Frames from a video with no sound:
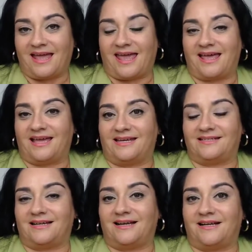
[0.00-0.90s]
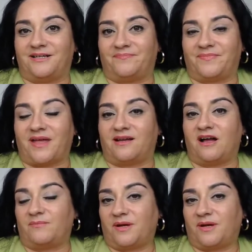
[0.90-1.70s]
and I got my